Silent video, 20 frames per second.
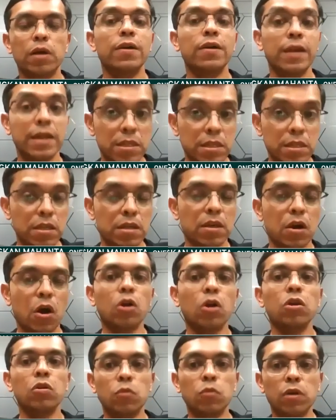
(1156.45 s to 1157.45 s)
risk
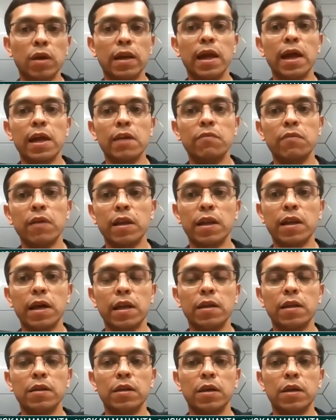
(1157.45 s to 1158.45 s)
on your own life. And
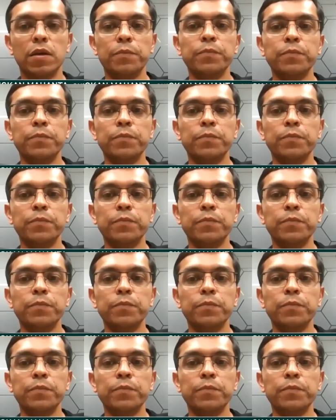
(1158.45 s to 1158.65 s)
then